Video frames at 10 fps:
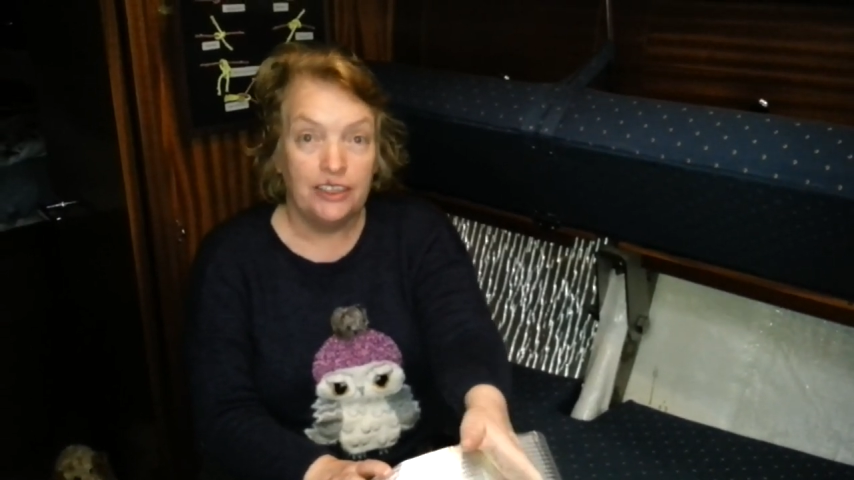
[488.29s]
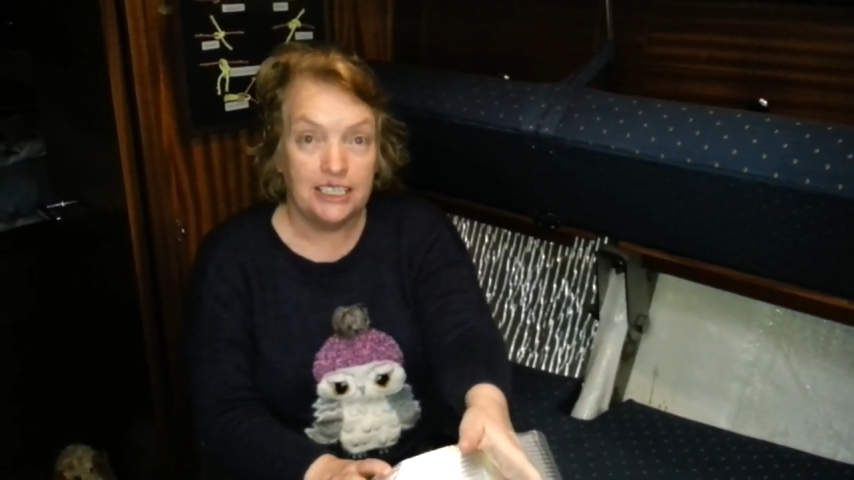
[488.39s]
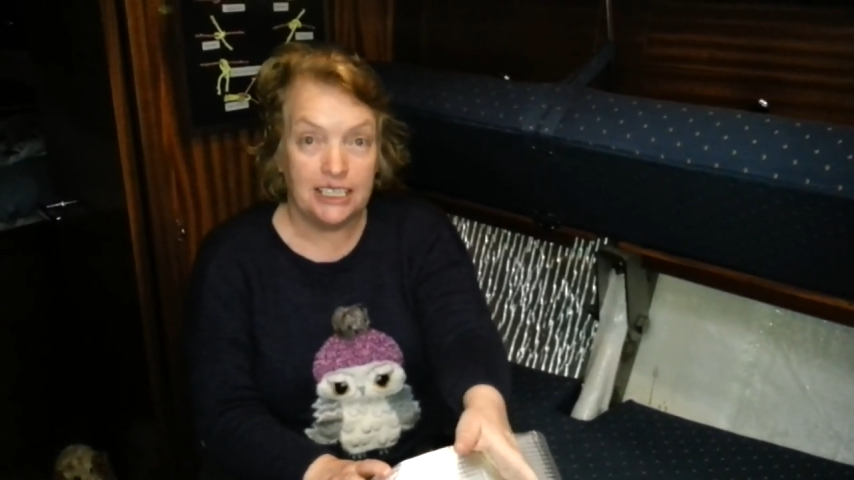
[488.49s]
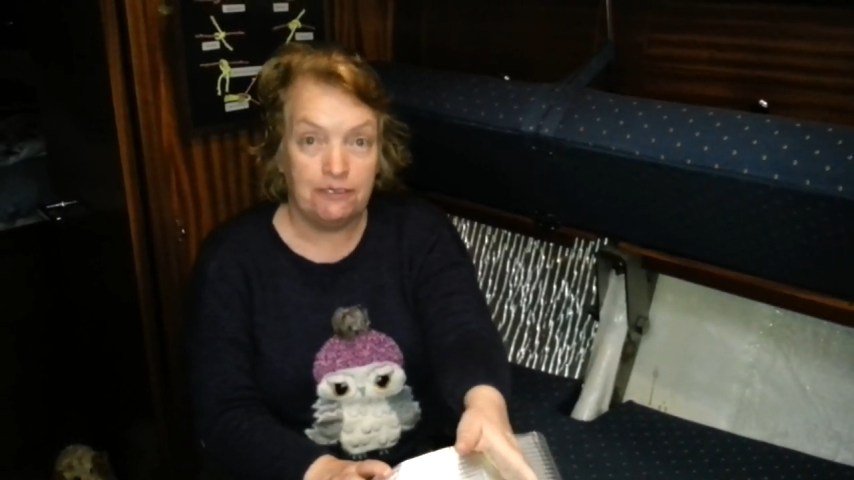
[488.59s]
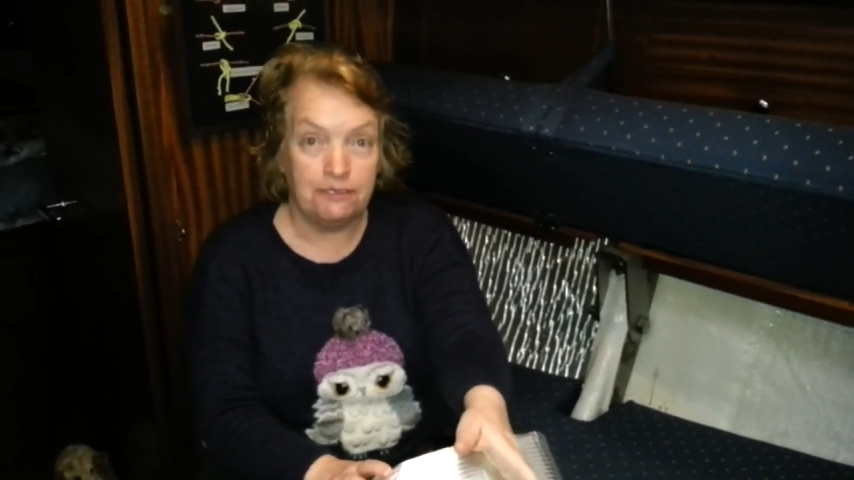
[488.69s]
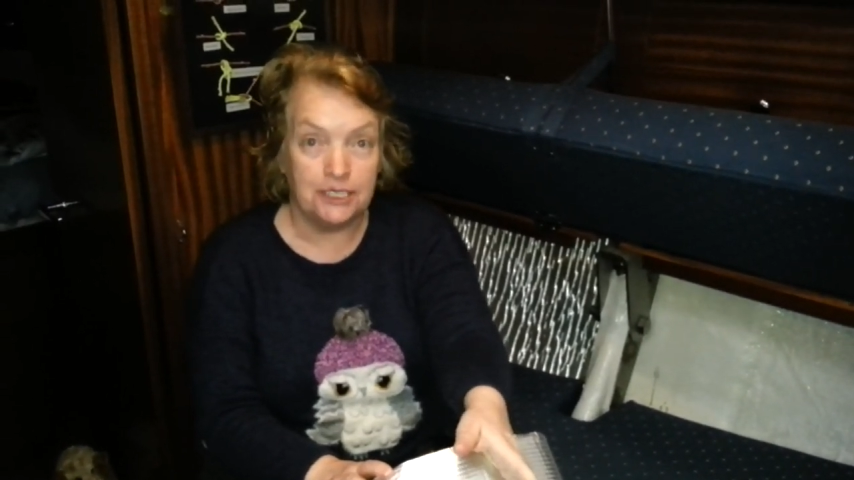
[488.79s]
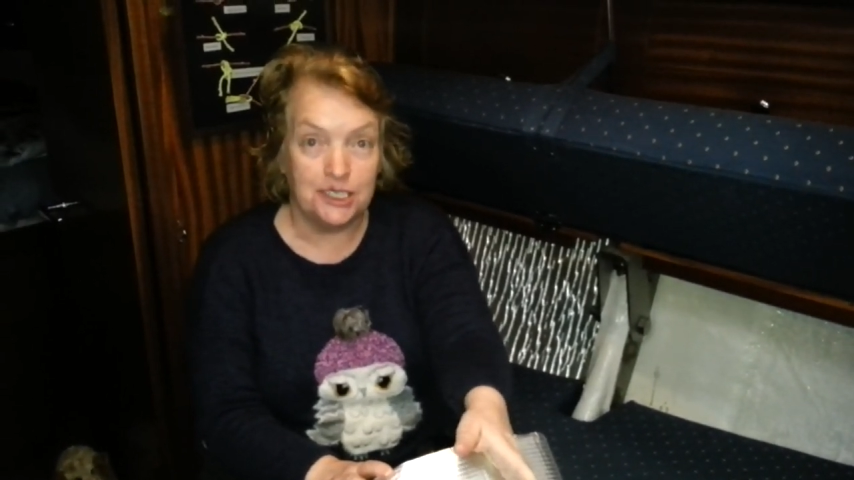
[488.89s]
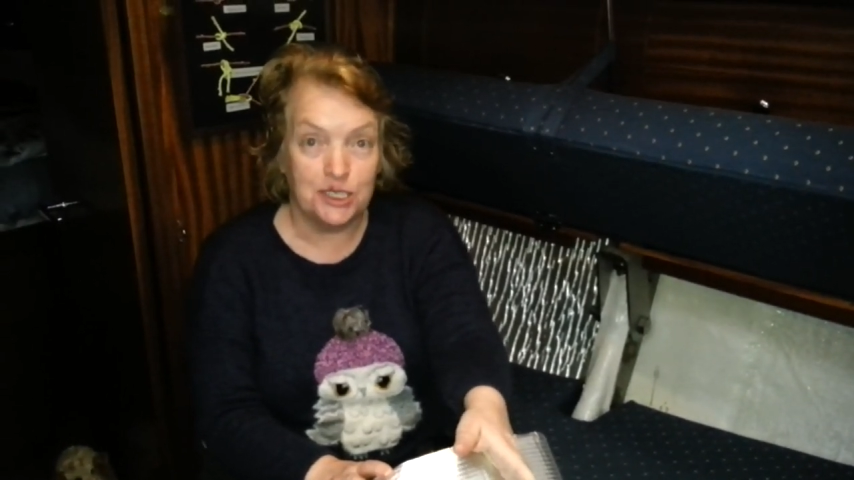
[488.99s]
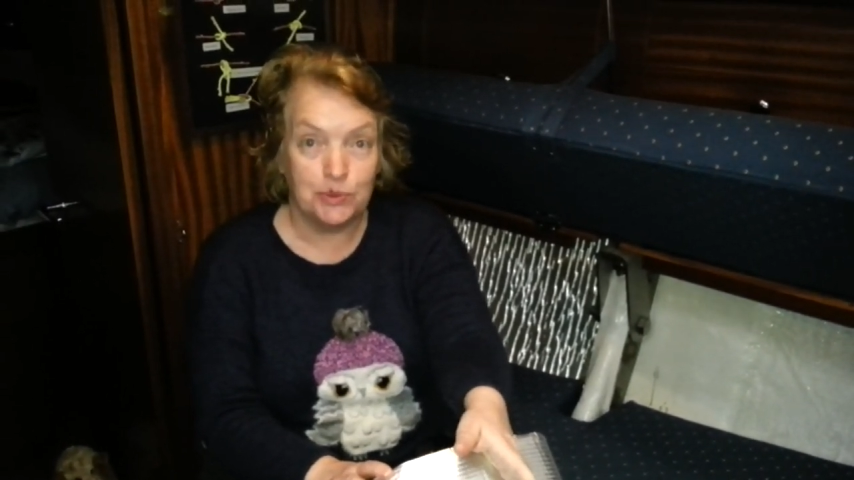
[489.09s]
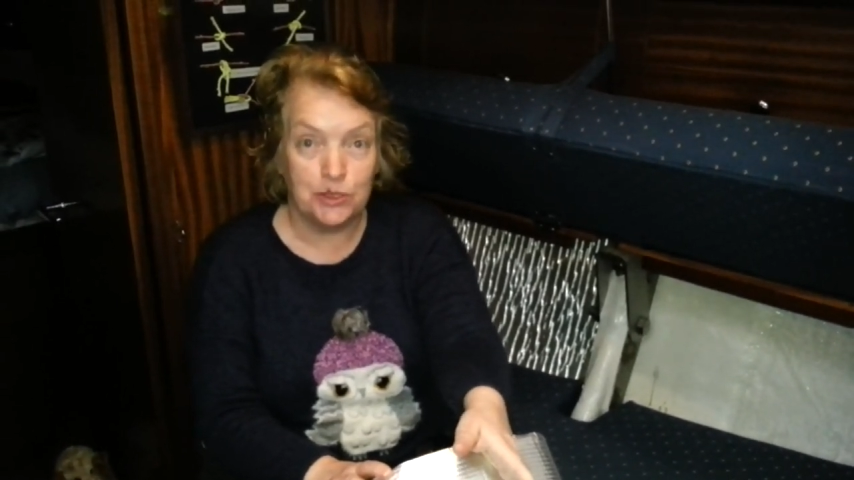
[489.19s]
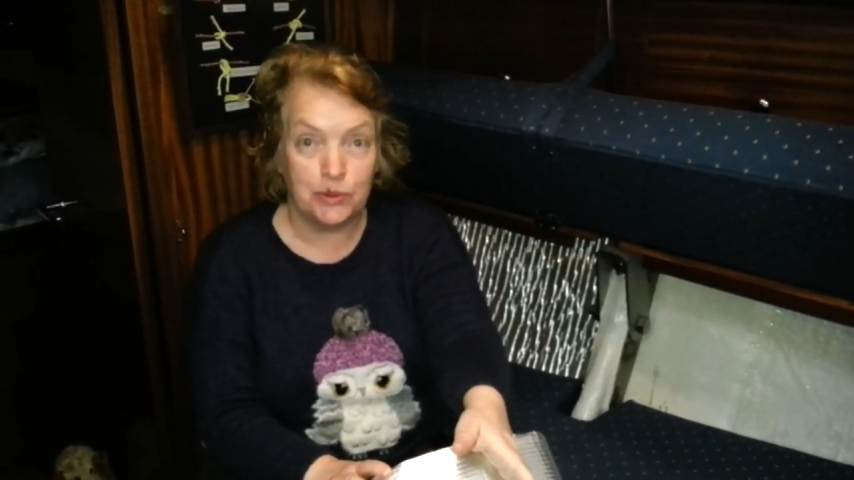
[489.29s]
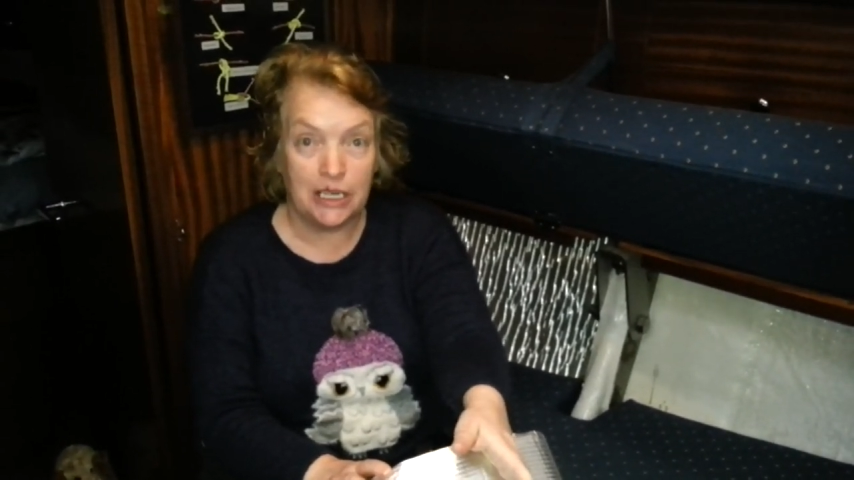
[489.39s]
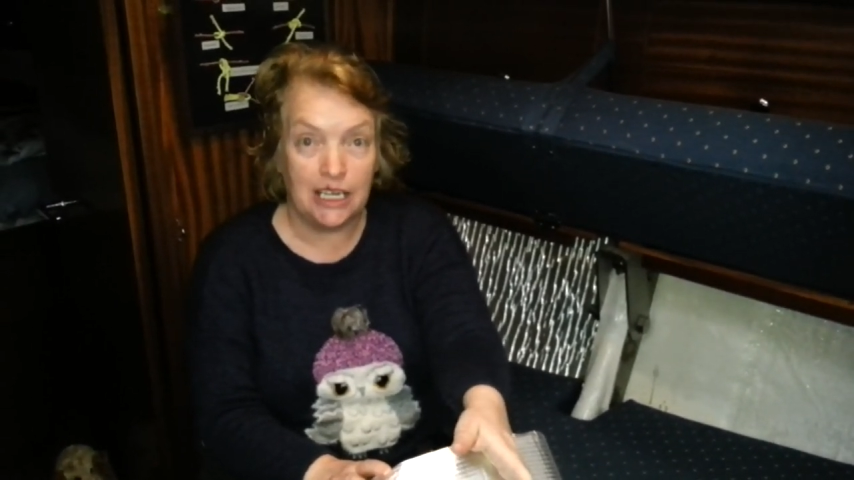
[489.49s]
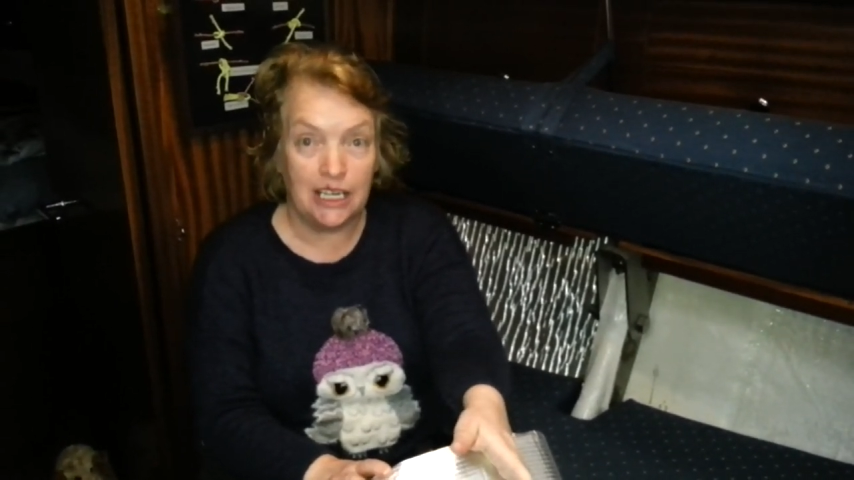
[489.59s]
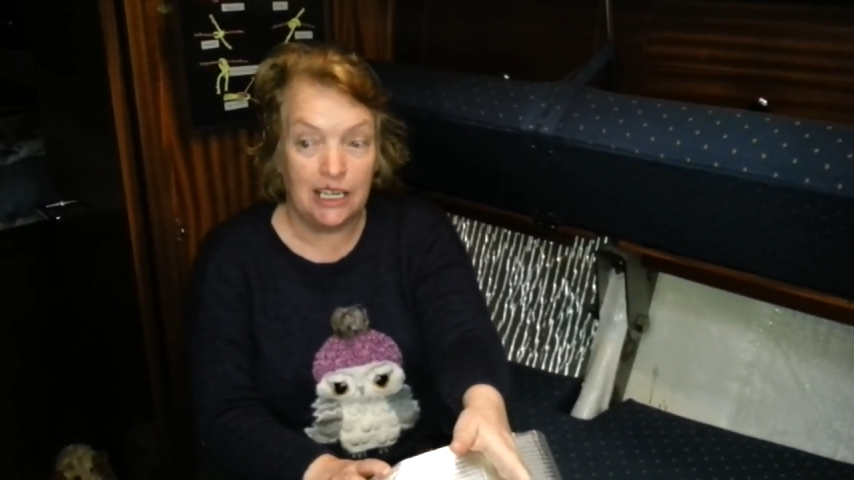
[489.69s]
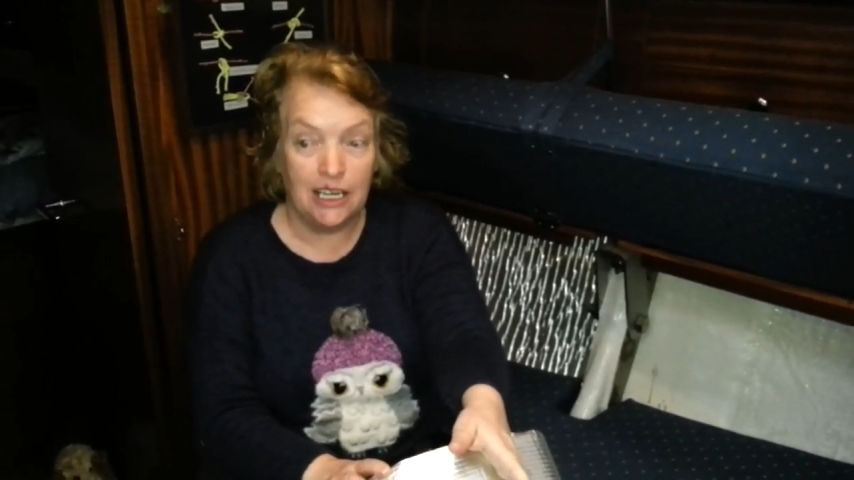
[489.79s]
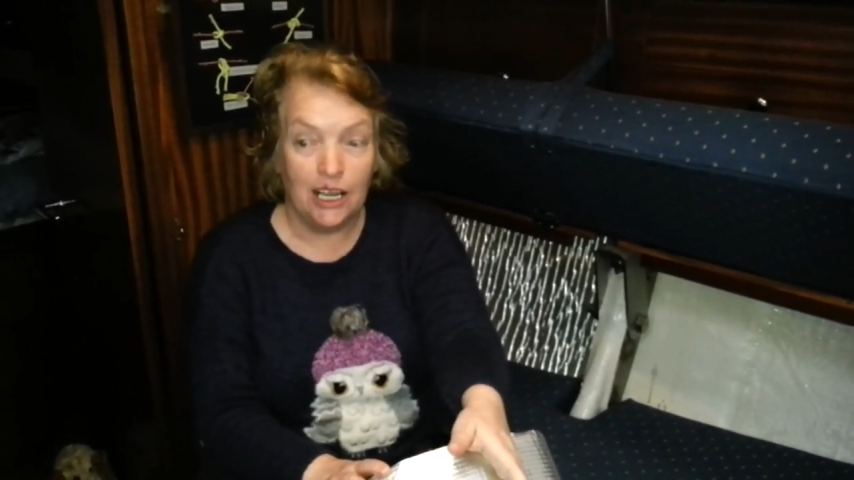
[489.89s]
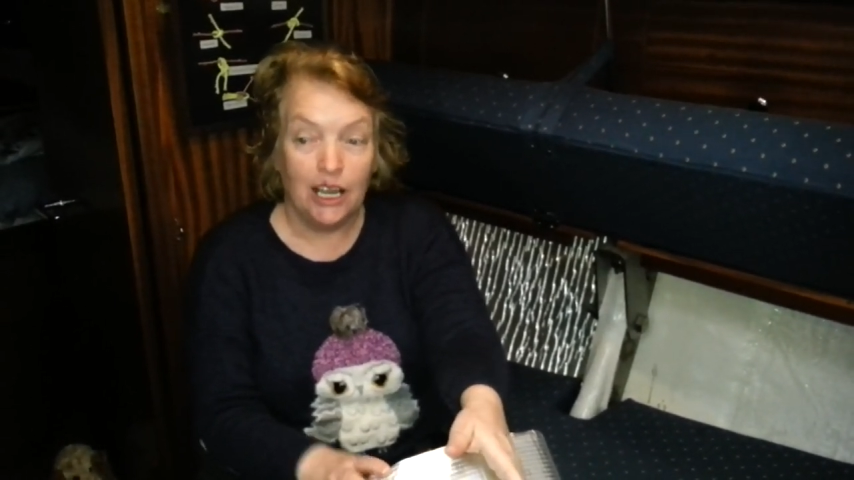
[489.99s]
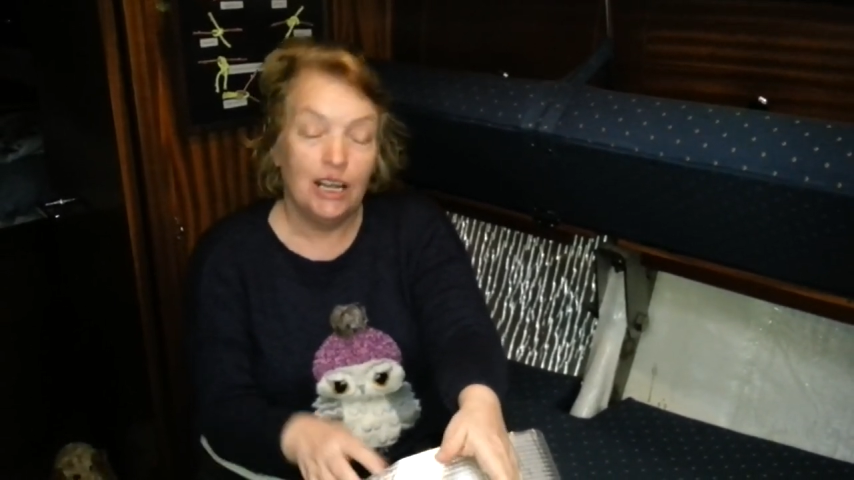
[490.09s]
the difference between